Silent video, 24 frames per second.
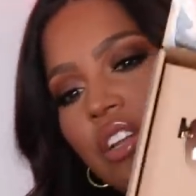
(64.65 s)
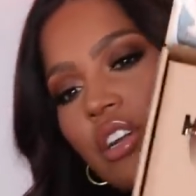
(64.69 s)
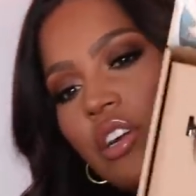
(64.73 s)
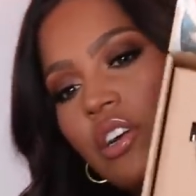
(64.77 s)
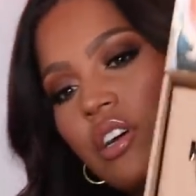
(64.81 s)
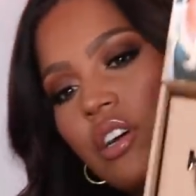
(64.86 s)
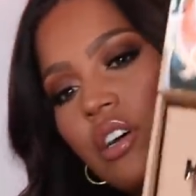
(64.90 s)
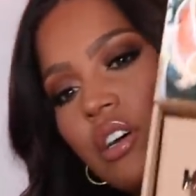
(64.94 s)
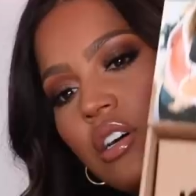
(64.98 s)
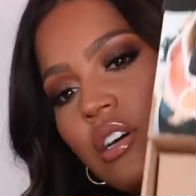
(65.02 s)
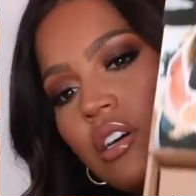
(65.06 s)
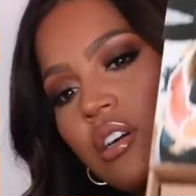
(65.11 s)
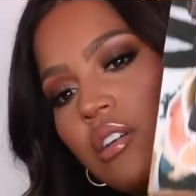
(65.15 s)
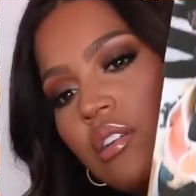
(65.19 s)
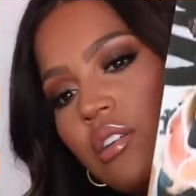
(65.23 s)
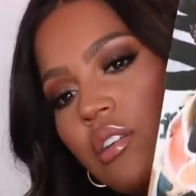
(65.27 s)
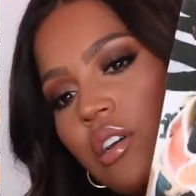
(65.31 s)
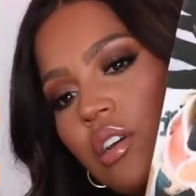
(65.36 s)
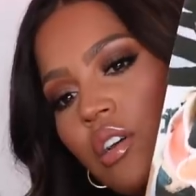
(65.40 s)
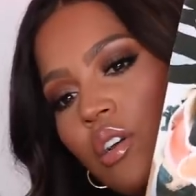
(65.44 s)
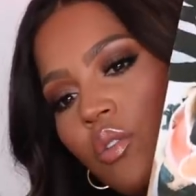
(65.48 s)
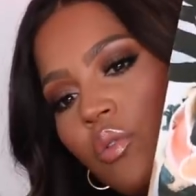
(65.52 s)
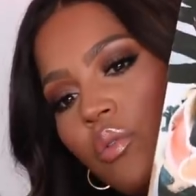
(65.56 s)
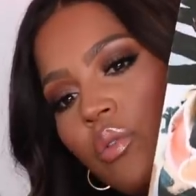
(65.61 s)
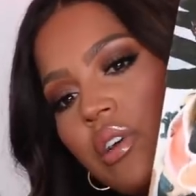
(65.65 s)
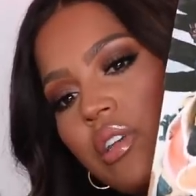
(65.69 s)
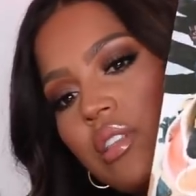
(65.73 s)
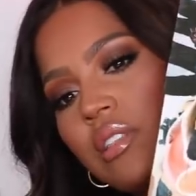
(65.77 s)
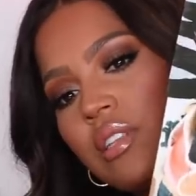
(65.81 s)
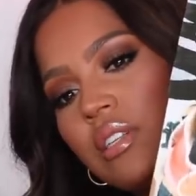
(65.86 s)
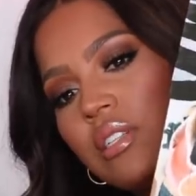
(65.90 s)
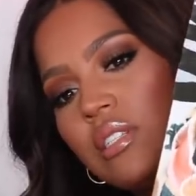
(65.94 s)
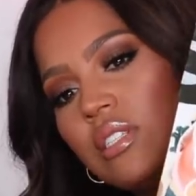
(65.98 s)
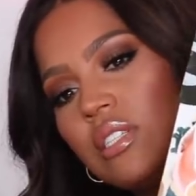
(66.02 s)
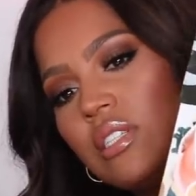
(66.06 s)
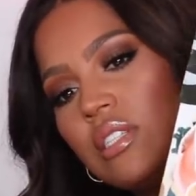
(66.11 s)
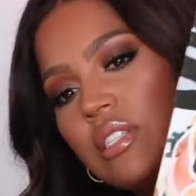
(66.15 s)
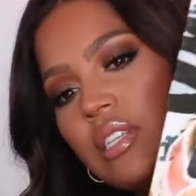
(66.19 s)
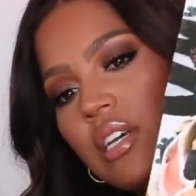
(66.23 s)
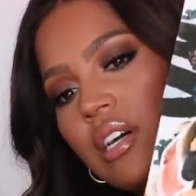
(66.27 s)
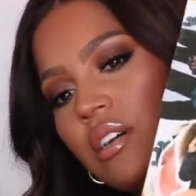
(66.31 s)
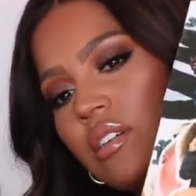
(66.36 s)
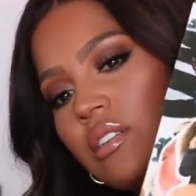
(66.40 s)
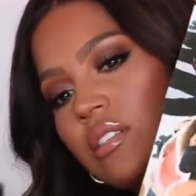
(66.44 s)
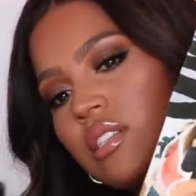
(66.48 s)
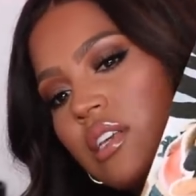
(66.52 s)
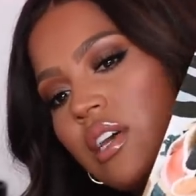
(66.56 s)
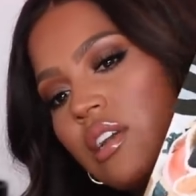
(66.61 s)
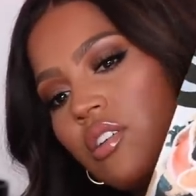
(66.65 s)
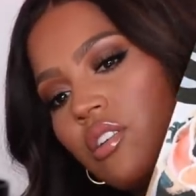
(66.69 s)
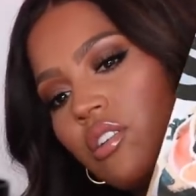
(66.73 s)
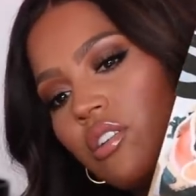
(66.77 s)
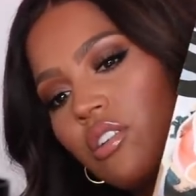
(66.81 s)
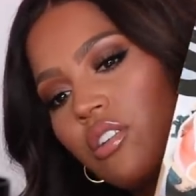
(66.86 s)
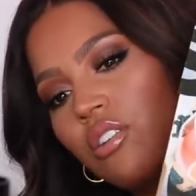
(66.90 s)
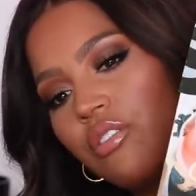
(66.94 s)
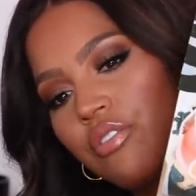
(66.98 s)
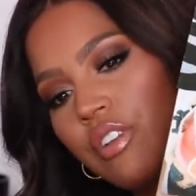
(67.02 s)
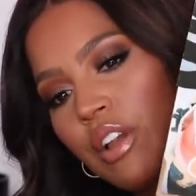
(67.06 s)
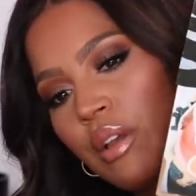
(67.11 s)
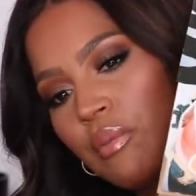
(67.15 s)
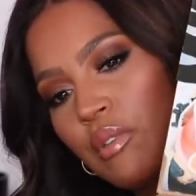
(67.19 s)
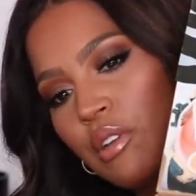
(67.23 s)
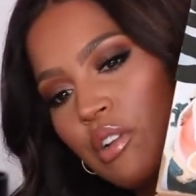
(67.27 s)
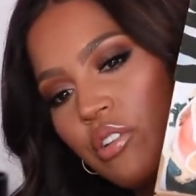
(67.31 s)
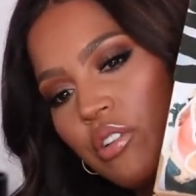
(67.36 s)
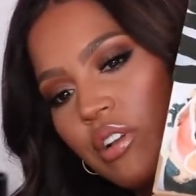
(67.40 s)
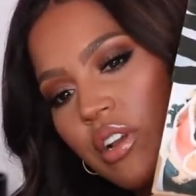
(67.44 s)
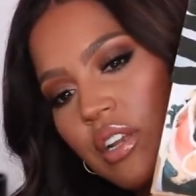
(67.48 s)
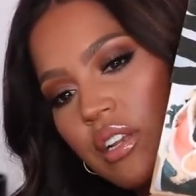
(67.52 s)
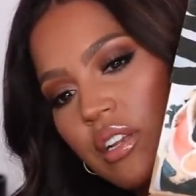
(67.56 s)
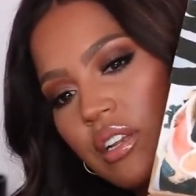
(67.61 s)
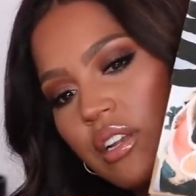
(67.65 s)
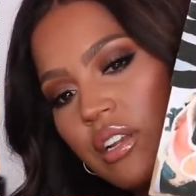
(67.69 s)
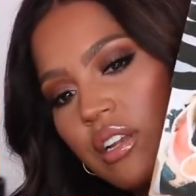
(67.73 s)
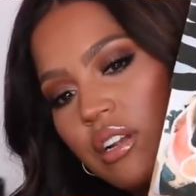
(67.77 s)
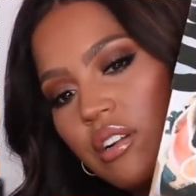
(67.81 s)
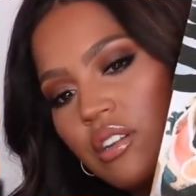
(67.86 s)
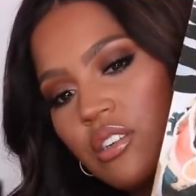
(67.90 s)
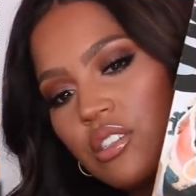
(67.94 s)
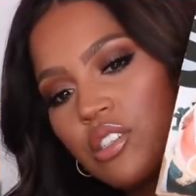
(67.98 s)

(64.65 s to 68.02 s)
it all with the details that her and her family created here.